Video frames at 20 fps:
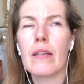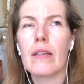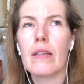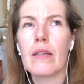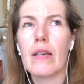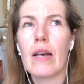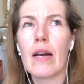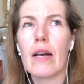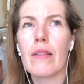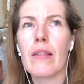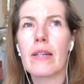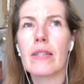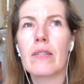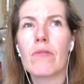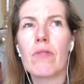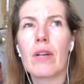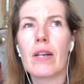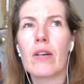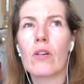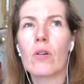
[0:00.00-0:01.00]

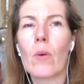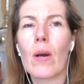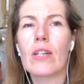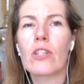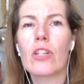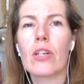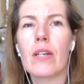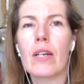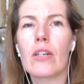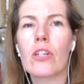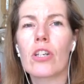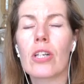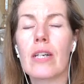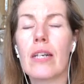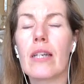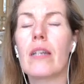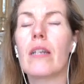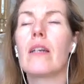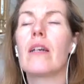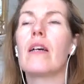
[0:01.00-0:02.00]
a really good question
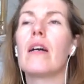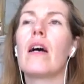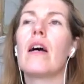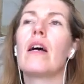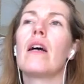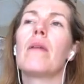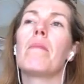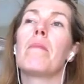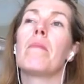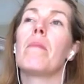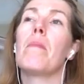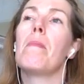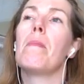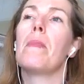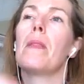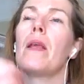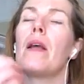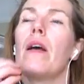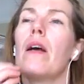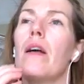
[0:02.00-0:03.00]
actually.
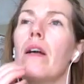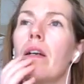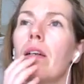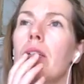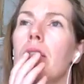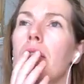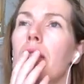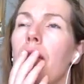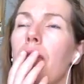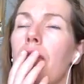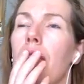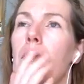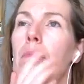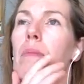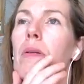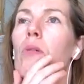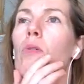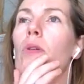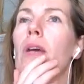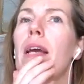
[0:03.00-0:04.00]
So the
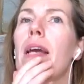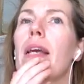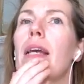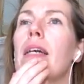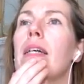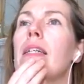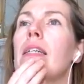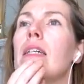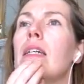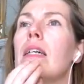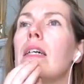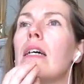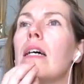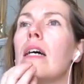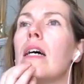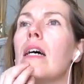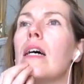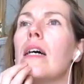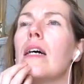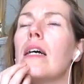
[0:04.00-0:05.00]
employee,
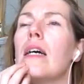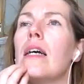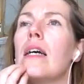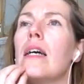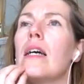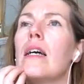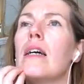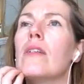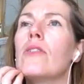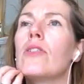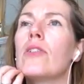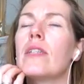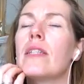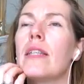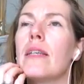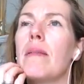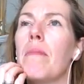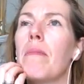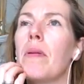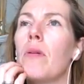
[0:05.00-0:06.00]
does
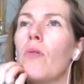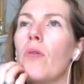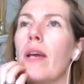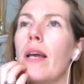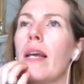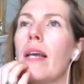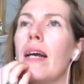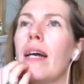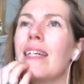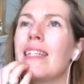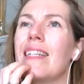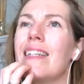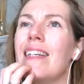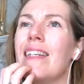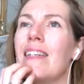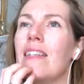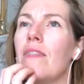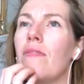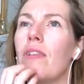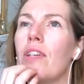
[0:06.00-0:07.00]
the employee as an
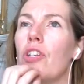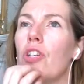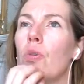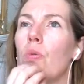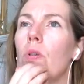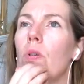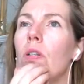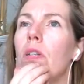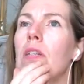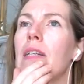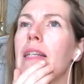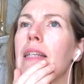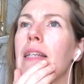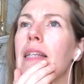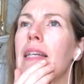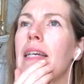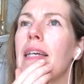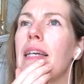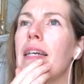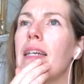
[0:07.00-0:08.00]
individual
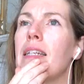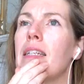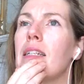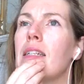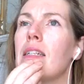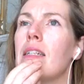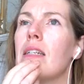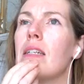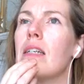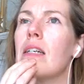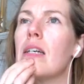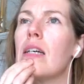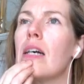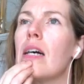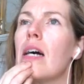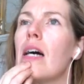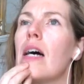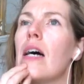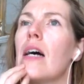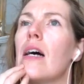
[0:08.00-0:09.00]
need
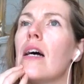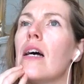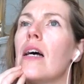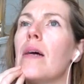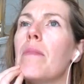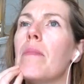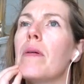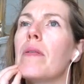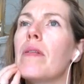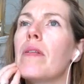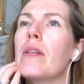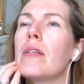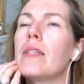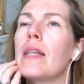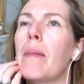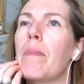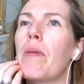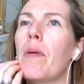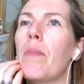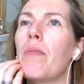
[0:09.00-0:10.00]
the
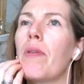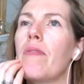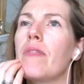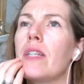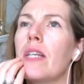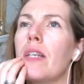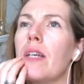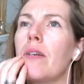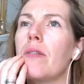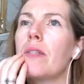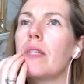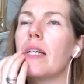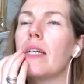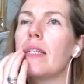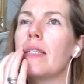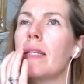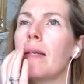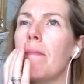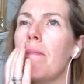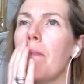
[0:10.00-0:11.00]
separate privacy
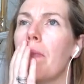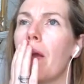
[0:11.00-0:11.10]
notice?